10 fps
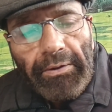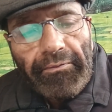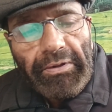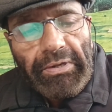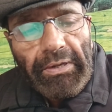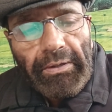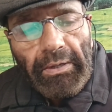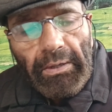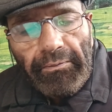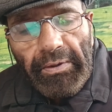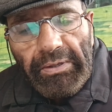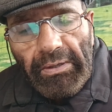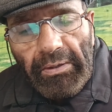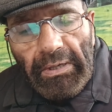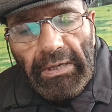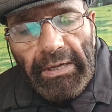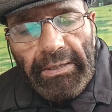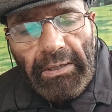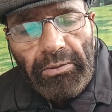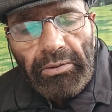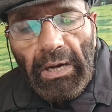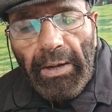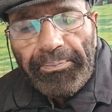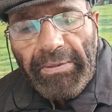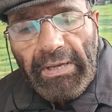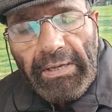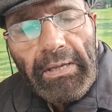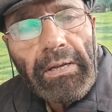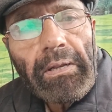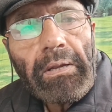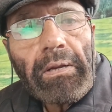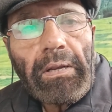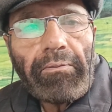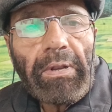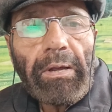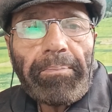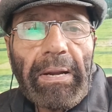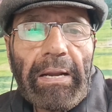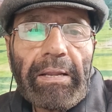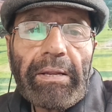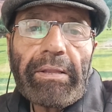which is relating to the career development.